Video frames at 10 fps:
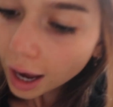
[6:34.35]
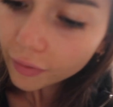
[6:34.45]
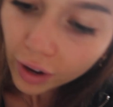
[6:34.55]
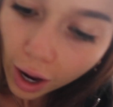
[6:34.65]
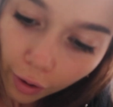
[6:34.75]

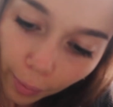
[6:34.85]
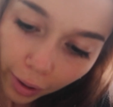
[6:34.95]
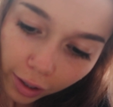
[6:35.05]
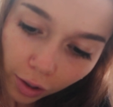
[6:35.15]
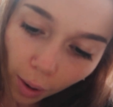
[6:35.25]
half an hour. I'll
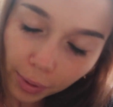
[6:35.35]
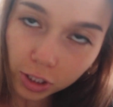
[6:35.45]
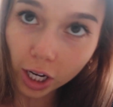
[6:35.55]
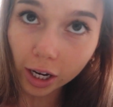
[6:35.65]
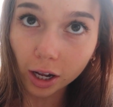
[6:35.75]
probably go up
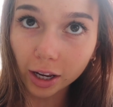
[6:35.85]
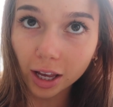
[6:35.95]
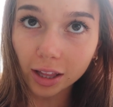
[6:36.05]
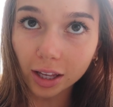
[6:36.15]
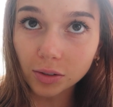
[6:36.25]
and check on
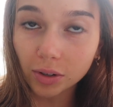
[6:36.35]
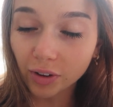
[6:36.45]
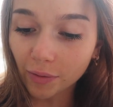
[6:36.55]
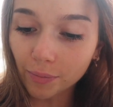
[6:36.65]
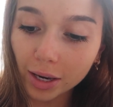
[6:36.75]
it in like
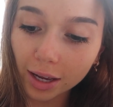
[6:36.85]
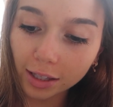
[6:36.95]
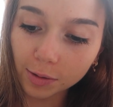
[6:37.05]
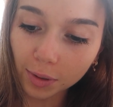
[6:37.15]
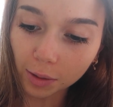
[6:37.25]
25
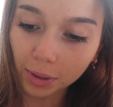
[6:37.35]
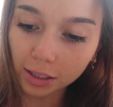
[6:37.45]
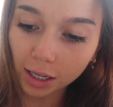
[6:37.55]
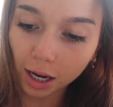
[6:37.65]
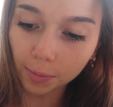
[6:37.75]
minutes. But in the
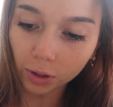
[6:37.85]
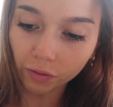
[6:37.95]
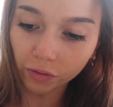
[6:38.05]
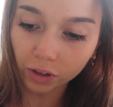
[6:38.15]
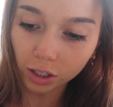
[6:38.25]
meantime, I'm
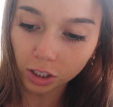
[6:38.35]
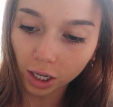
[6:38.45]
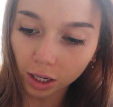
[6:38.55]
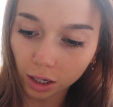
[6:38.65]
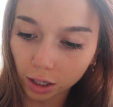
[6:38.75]
gonna finish
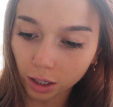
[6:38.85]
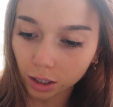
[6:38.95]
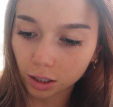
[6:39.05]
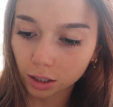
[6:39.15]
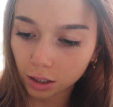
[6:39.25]

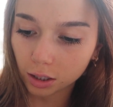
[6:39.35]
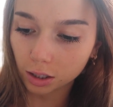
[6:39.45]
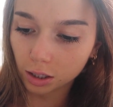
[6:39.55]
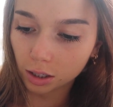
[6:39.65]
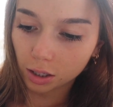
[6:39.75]
editing
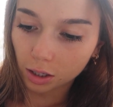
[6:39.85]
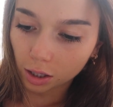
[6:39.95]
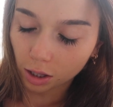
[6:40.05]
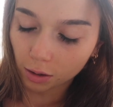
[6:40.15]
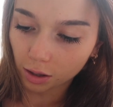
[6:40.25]

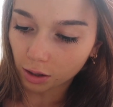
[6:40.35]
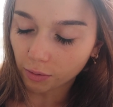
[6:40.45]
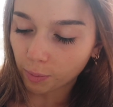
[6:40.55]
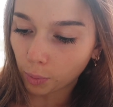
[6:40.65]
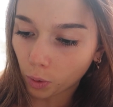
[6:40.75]

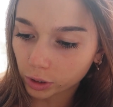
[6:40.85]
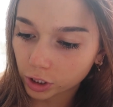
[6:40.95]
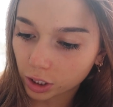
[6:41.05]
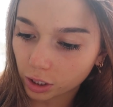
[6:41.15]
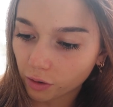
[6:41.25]
the
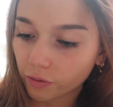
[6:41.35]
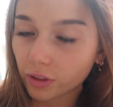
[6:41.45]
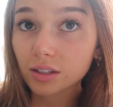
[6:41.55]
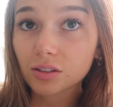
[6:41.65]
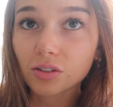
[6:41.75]
portion of
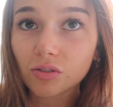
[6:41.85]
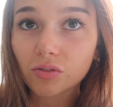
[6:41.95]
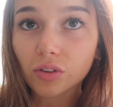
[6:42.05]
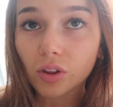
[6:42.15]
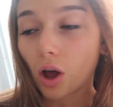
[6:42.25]
this
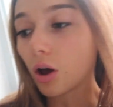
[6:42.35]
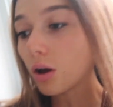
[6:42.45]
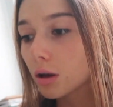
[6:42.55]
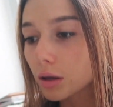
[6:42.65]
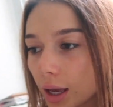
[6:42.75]

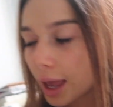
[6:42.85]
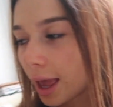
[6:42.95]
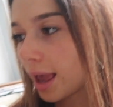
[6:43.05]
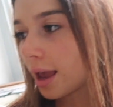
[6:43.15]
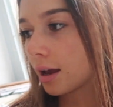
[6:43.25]
vlog
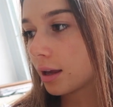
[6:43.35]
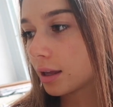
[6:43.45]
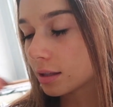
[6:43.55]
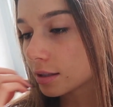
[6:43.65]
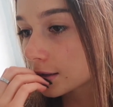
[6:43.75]

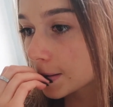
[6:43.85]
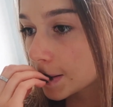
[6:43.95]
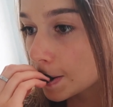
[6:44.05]
and